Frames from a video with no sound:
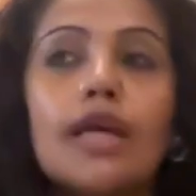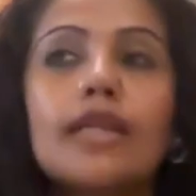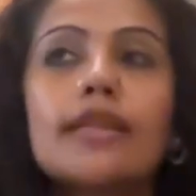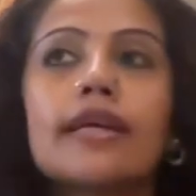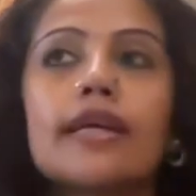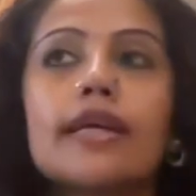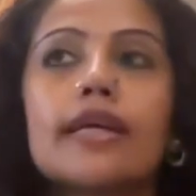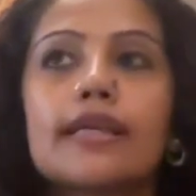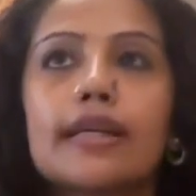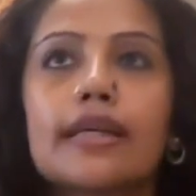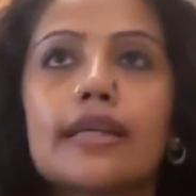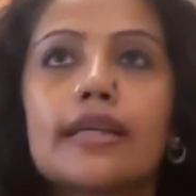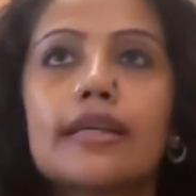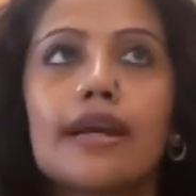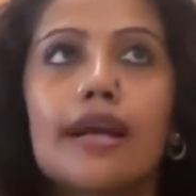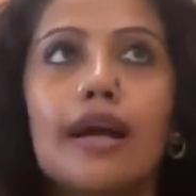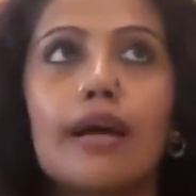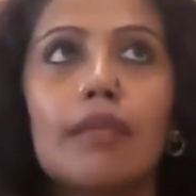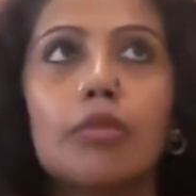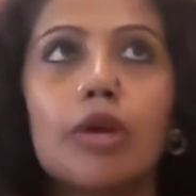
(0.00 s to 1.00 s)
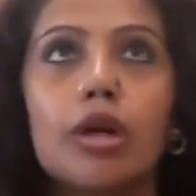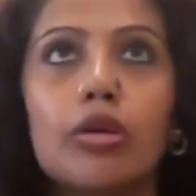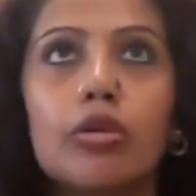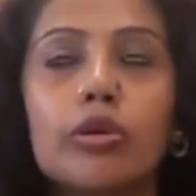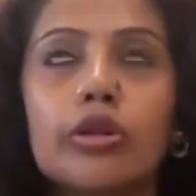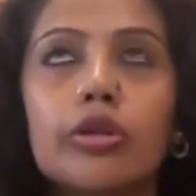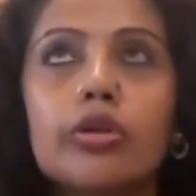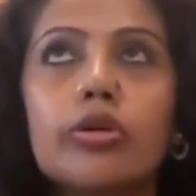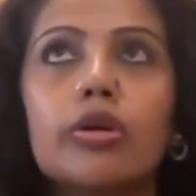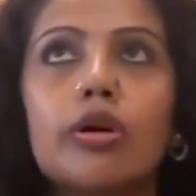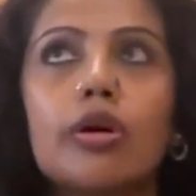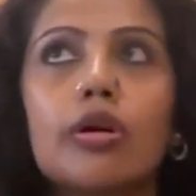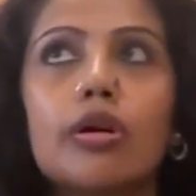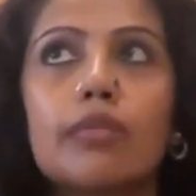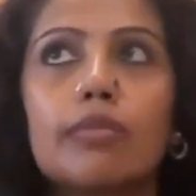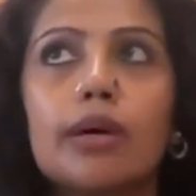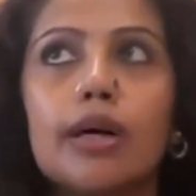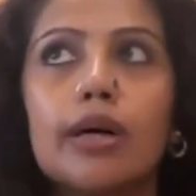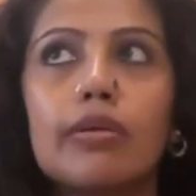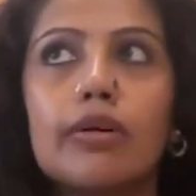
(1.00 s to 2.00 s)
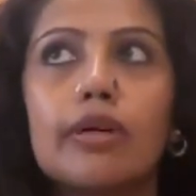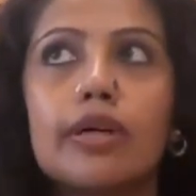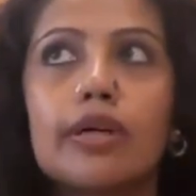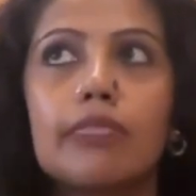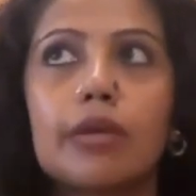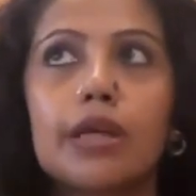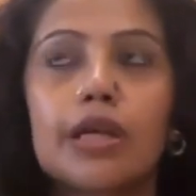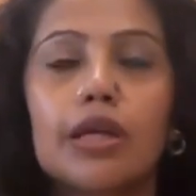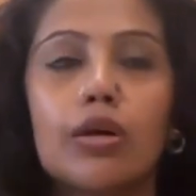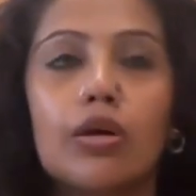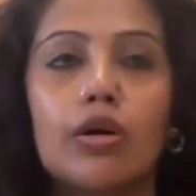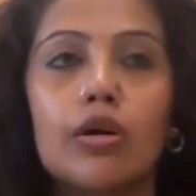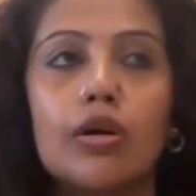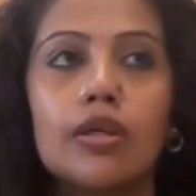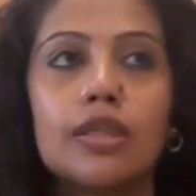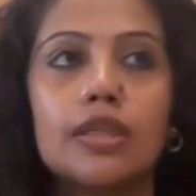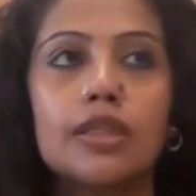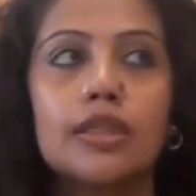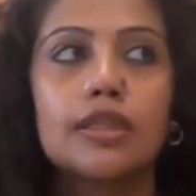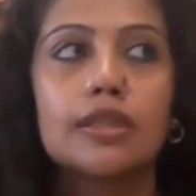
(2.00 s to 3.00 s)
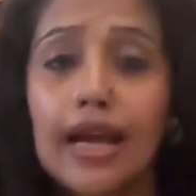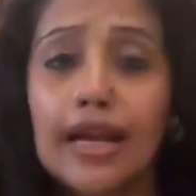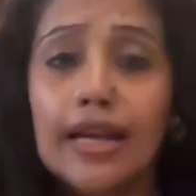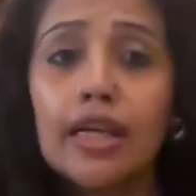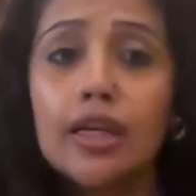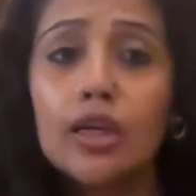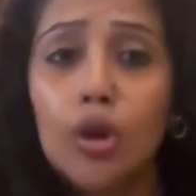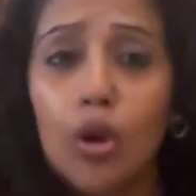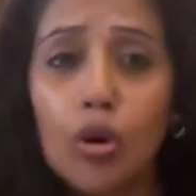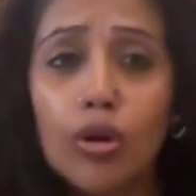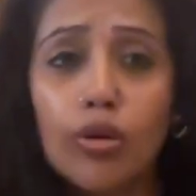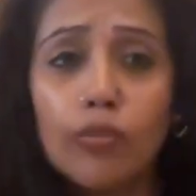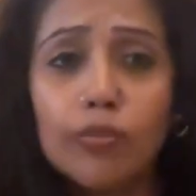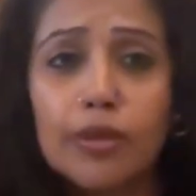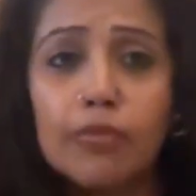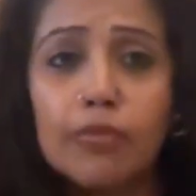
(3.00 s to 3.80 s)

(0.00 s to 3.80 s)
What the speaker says: are thinking that I'm not going to talk about it because, and a lot of